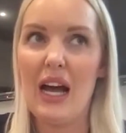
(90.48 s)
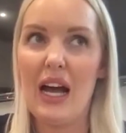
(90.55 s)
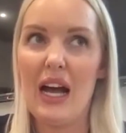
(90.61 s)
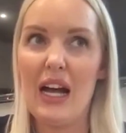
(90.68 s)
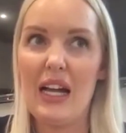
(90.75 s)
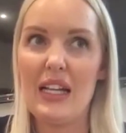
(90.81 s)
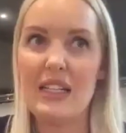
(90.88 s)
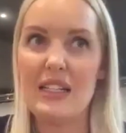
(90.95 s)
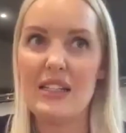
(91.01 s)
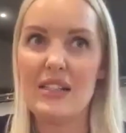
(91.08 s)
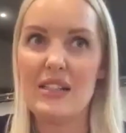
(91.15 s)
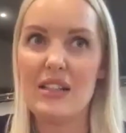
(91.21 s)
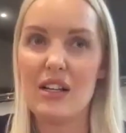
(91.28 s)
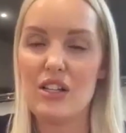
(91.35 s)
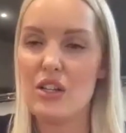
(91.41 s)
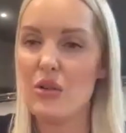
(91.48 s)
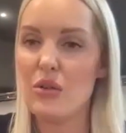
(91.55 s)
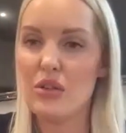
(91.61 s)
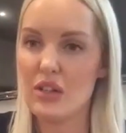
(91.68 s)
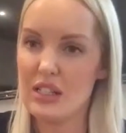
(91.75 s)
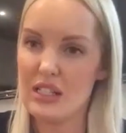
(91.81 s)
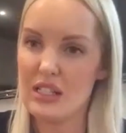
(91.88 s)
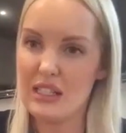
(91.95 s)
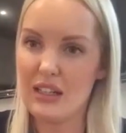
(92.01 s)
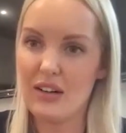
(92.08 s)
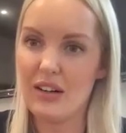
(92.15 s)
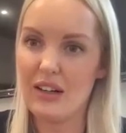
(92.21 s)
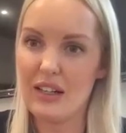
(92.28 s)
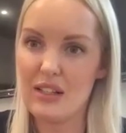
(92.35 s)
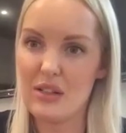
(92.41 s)
as soon as I did it,
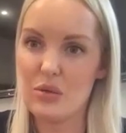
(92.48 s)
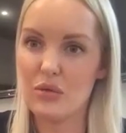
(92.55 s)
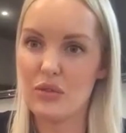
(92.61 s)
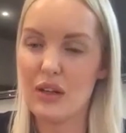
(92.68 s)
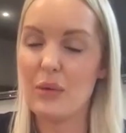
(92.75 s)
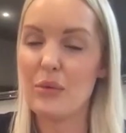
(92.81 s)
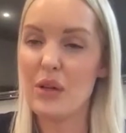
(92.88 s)
it